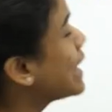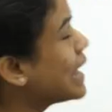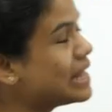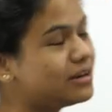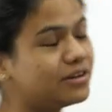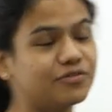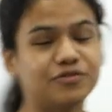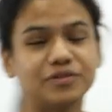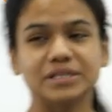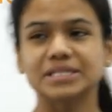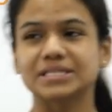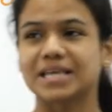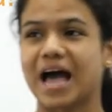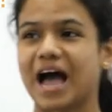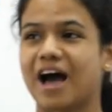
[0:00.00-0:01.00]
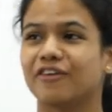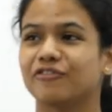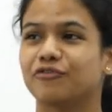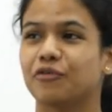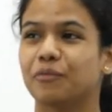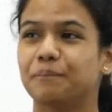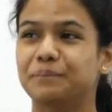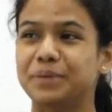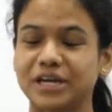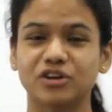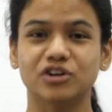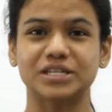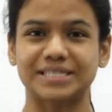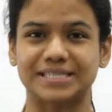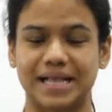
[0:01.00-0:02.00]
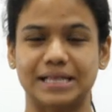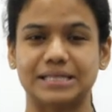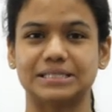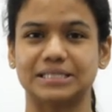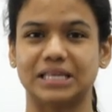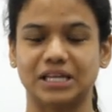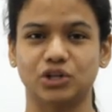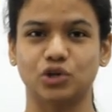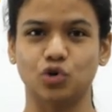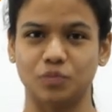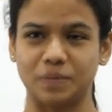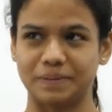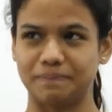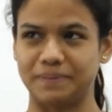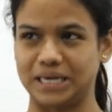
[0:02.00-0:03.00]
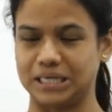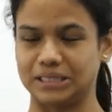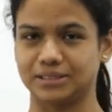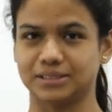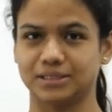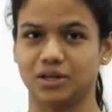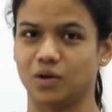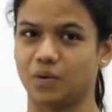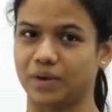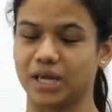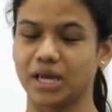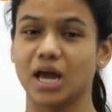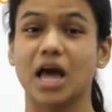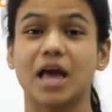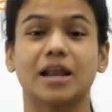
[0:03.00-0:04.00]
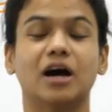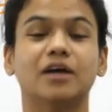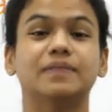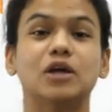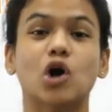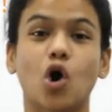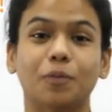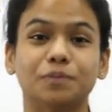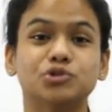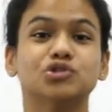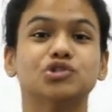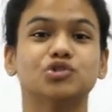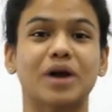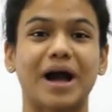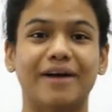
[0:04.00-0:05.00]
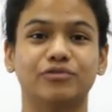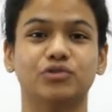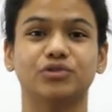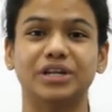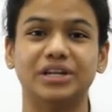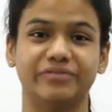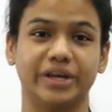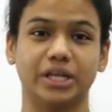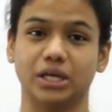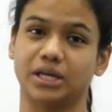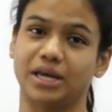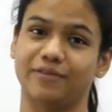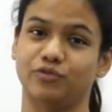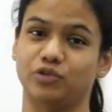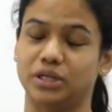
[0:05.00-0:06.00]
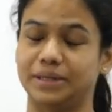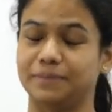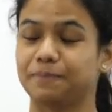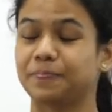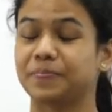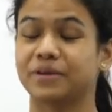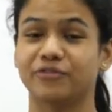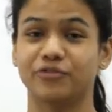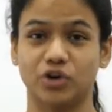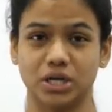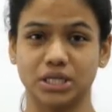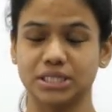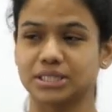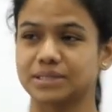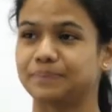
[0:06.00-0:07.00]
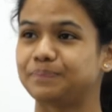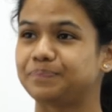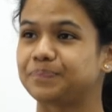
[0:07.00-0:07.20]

elephants have bigger cells than human beings okay now the options you have to read very carefully first